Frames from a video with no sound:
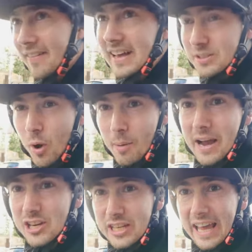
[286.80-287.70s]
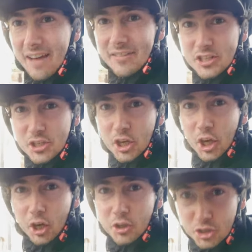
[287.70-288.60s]
That's what I'm actually having to
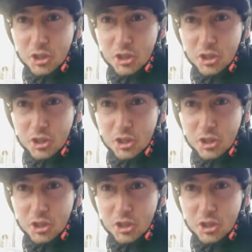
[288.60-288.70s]
do